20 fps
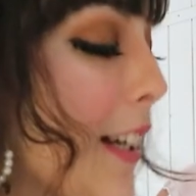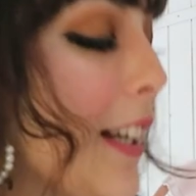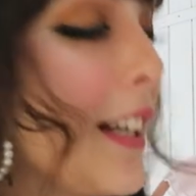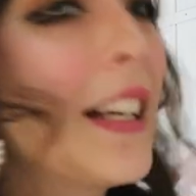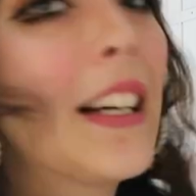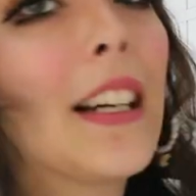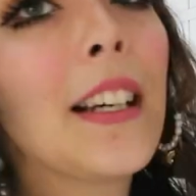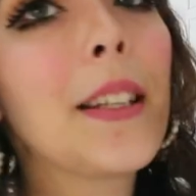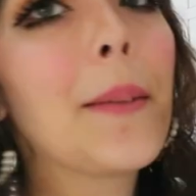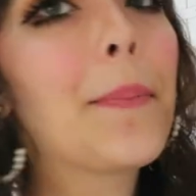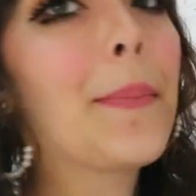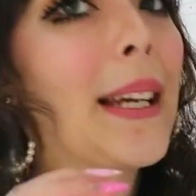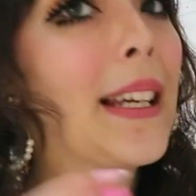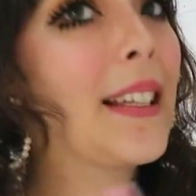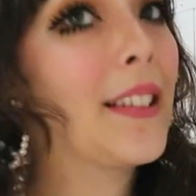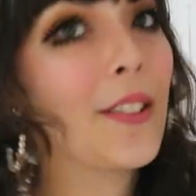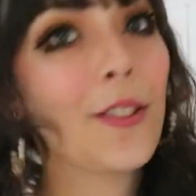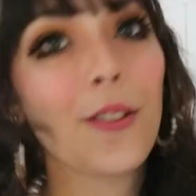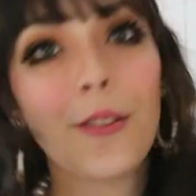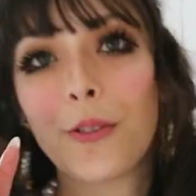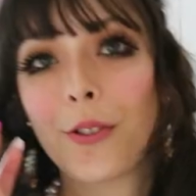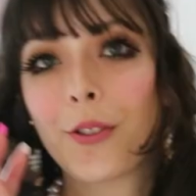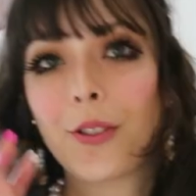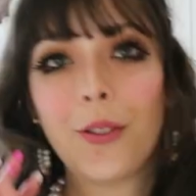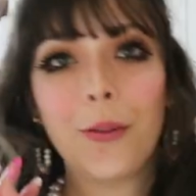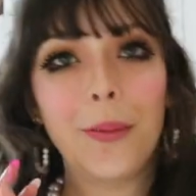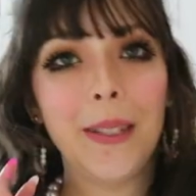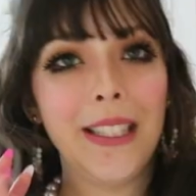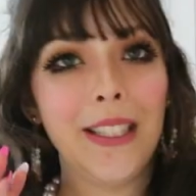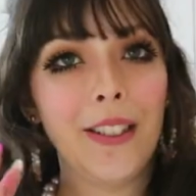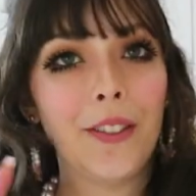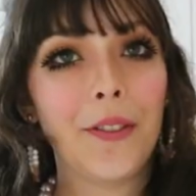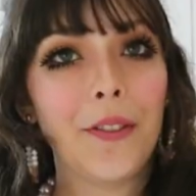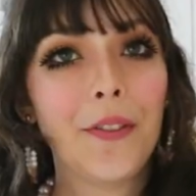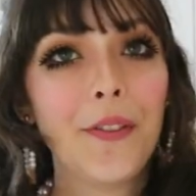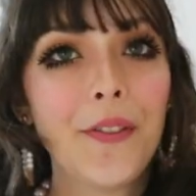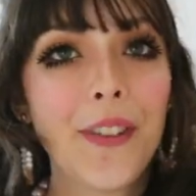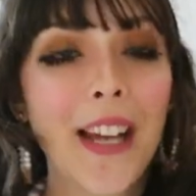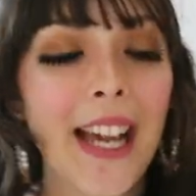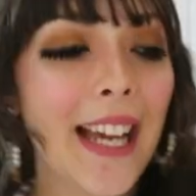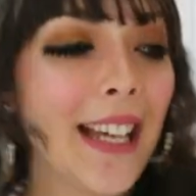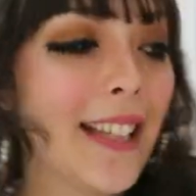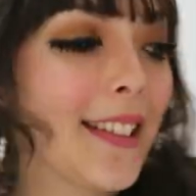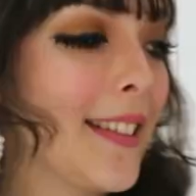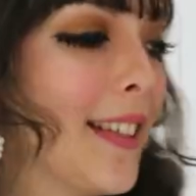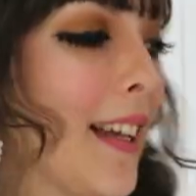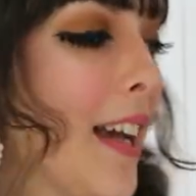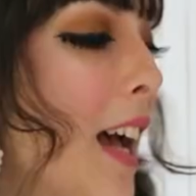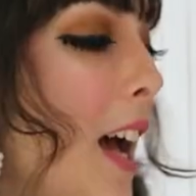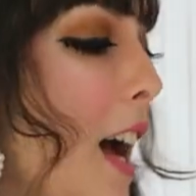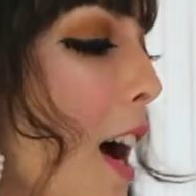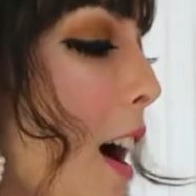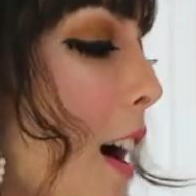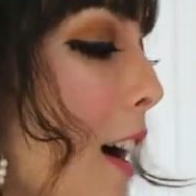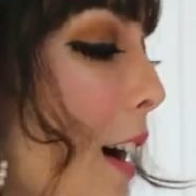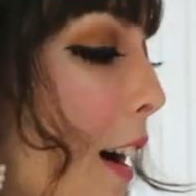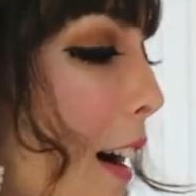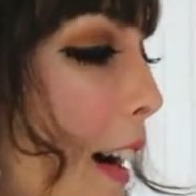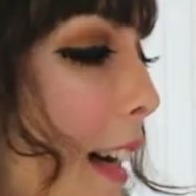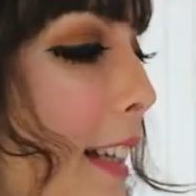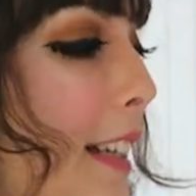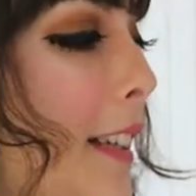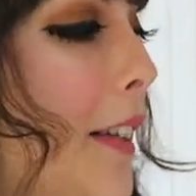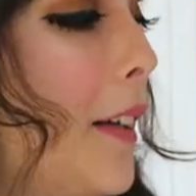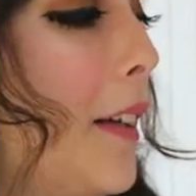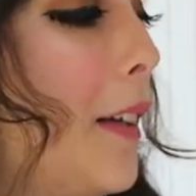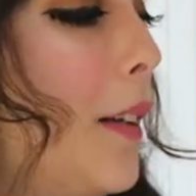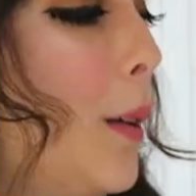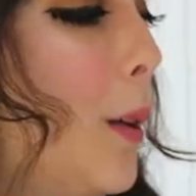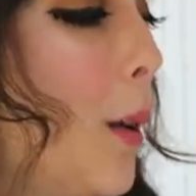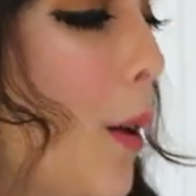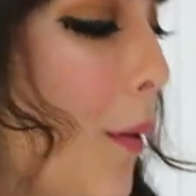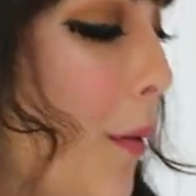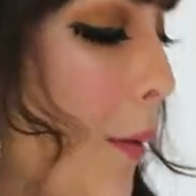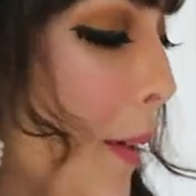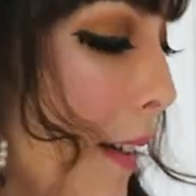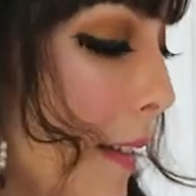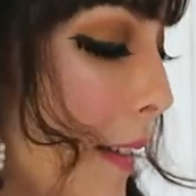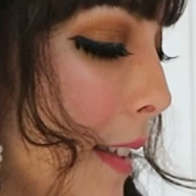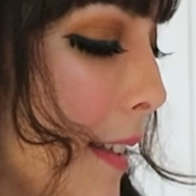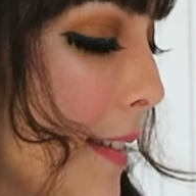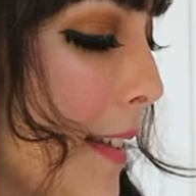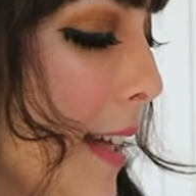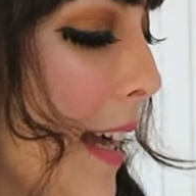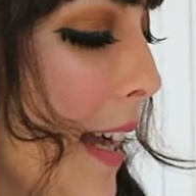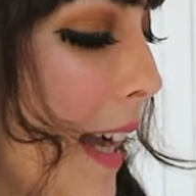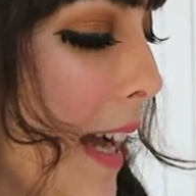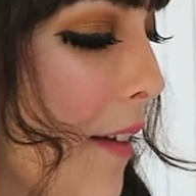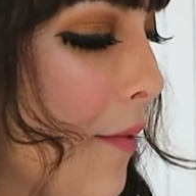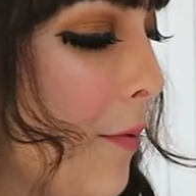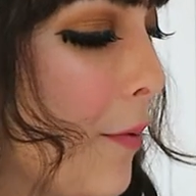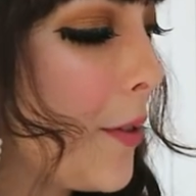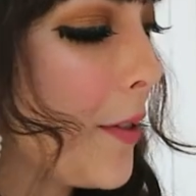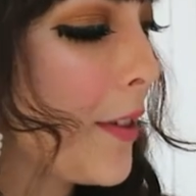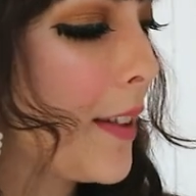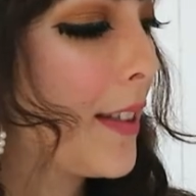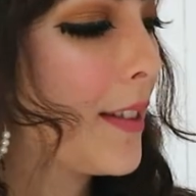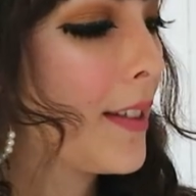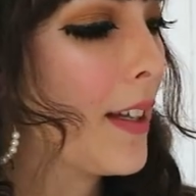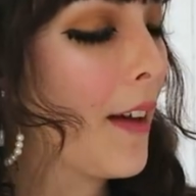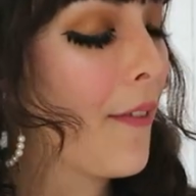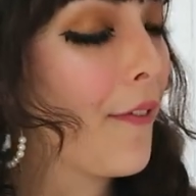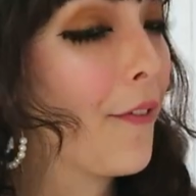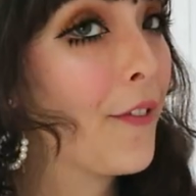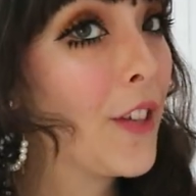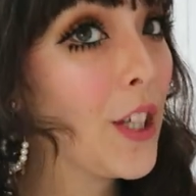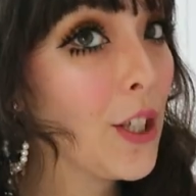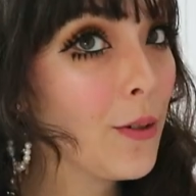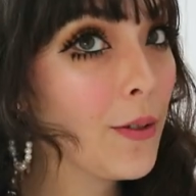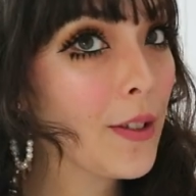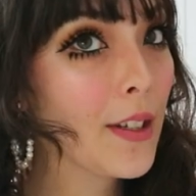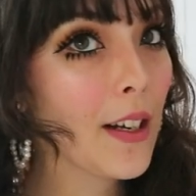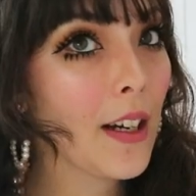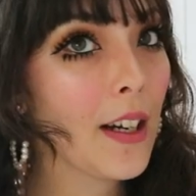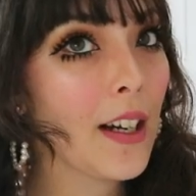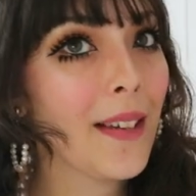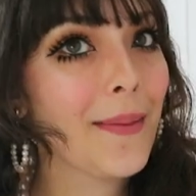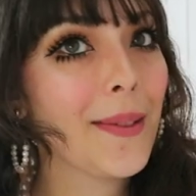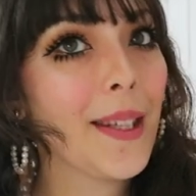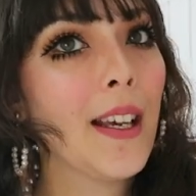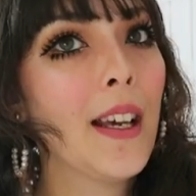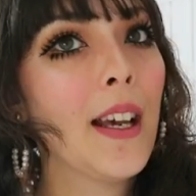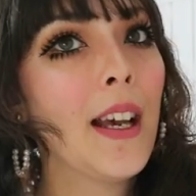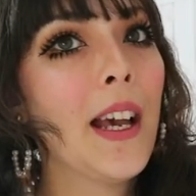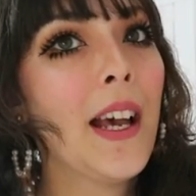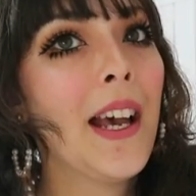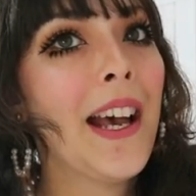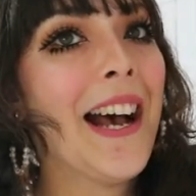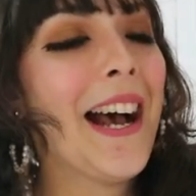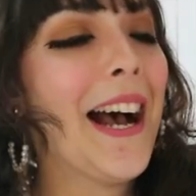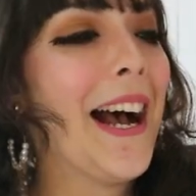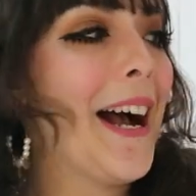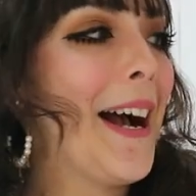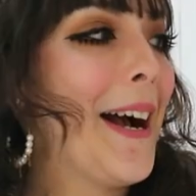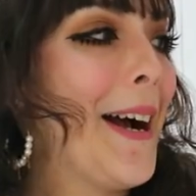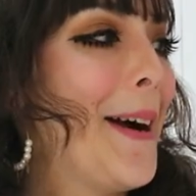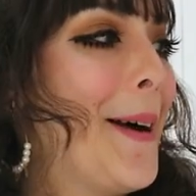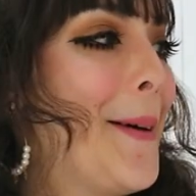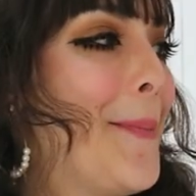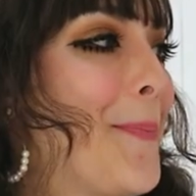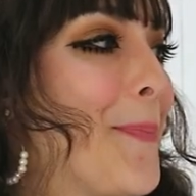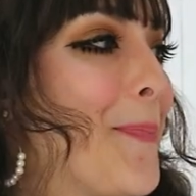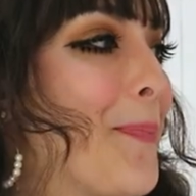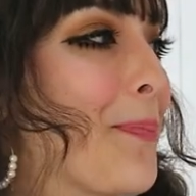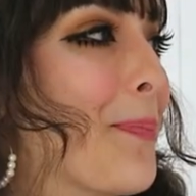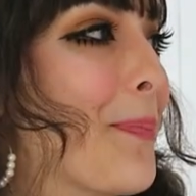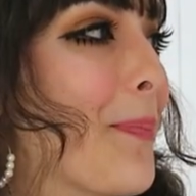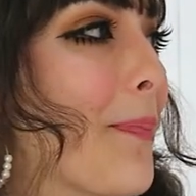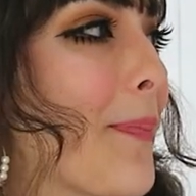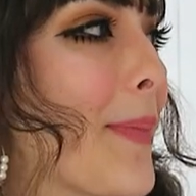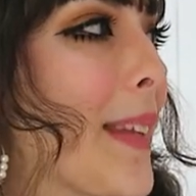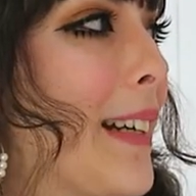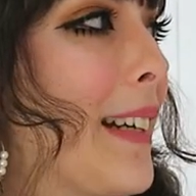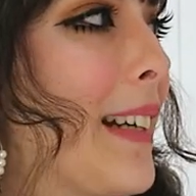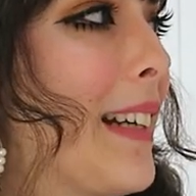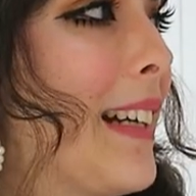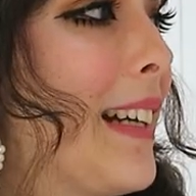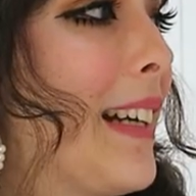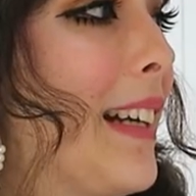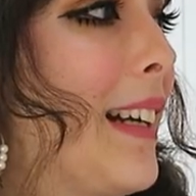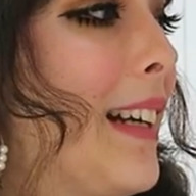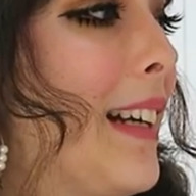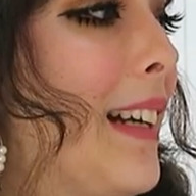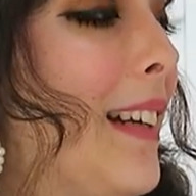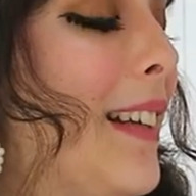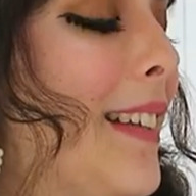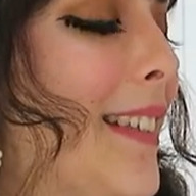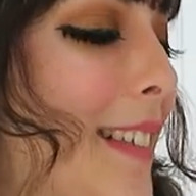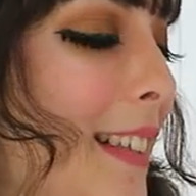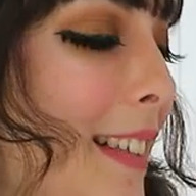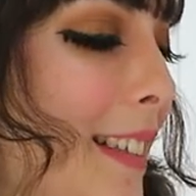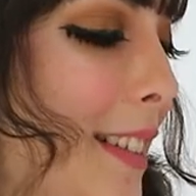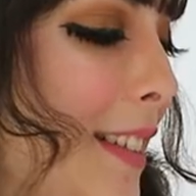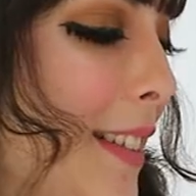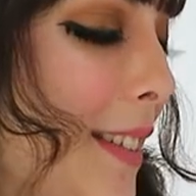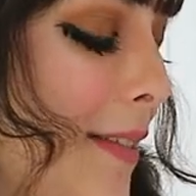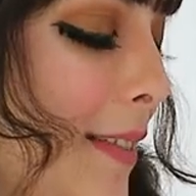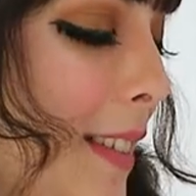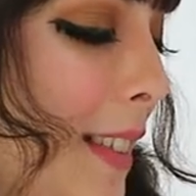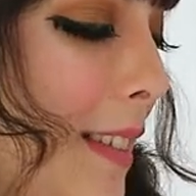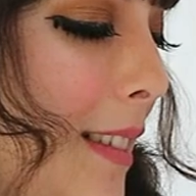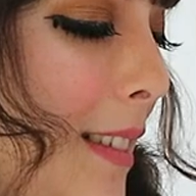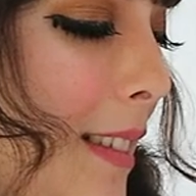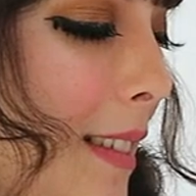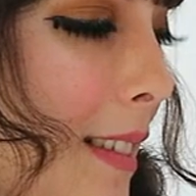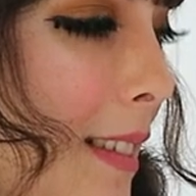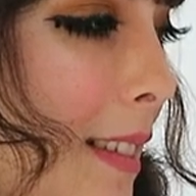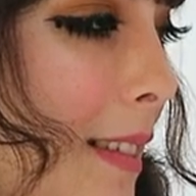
colour. The pink's not too in your face. I love wearing this. I have worn this a few times. Um, I just, oh,